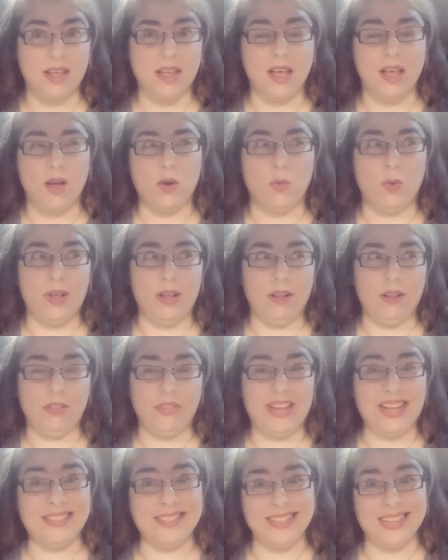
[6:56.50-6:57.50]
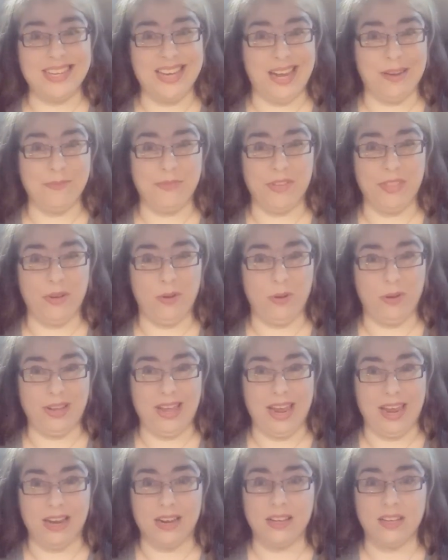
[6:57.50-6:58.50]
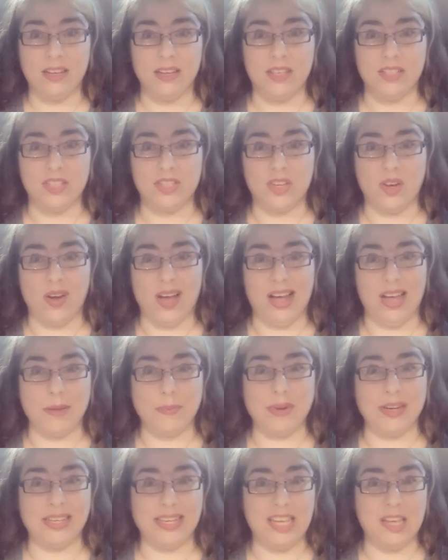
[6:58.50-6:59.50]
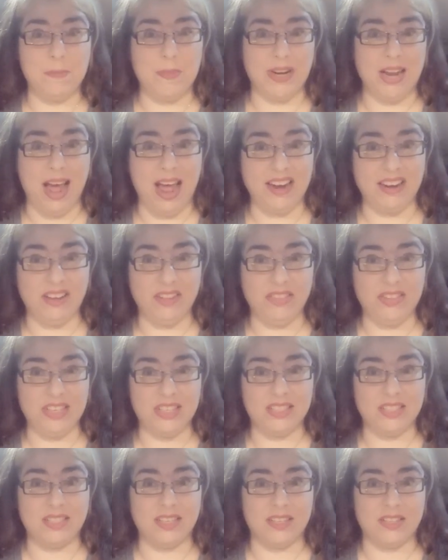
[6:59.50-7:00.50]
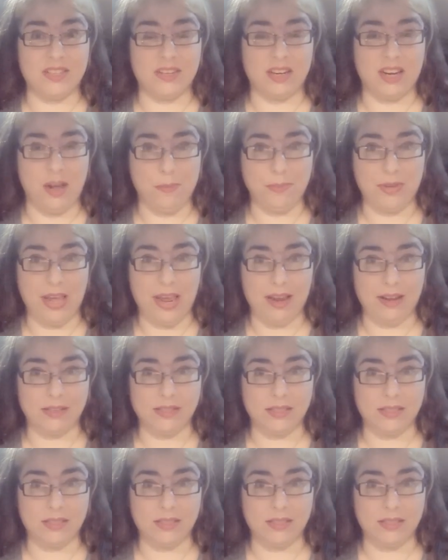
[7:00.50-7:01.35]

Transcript: Well, that's the time for the whole cake, so I'm going to keep an eye on these since they're cupcakes,